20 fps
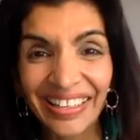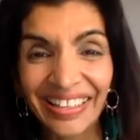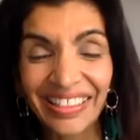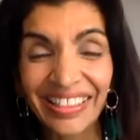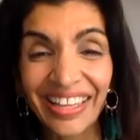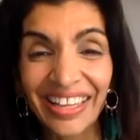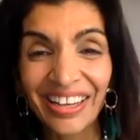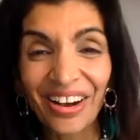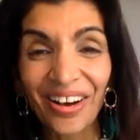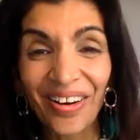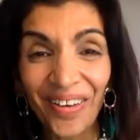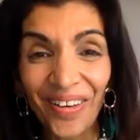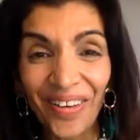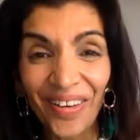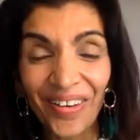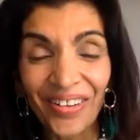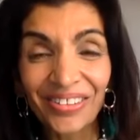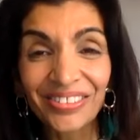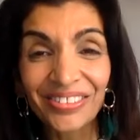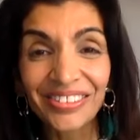they
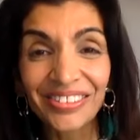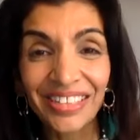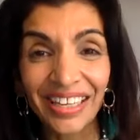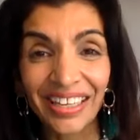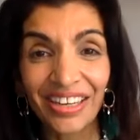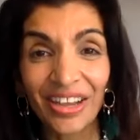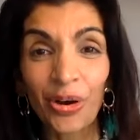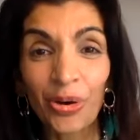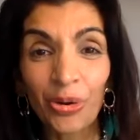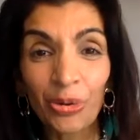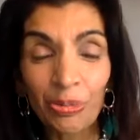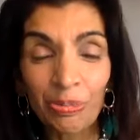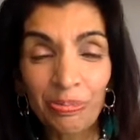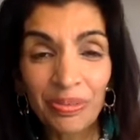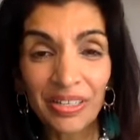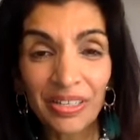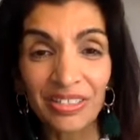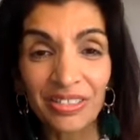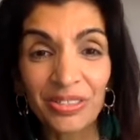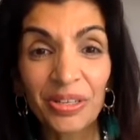all get
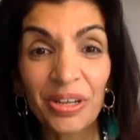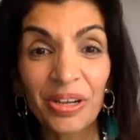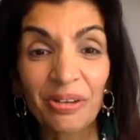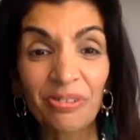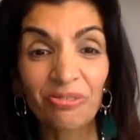opened